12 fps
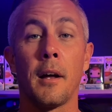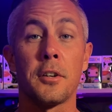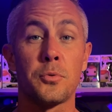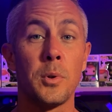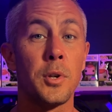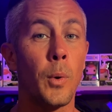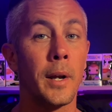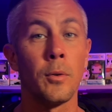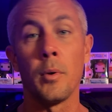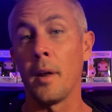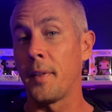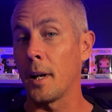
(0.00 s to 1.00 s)
honest with you. I
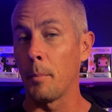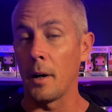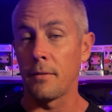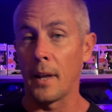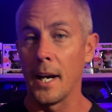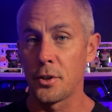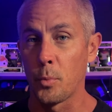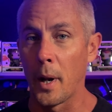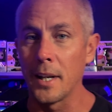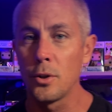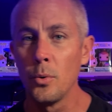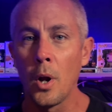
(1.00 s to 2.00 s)
know nothing about Flash. What
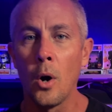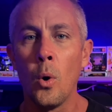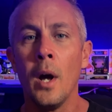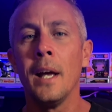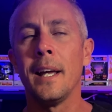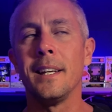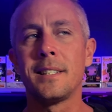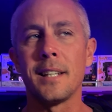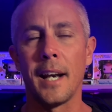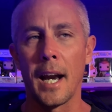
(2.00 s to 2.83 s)
I do know is that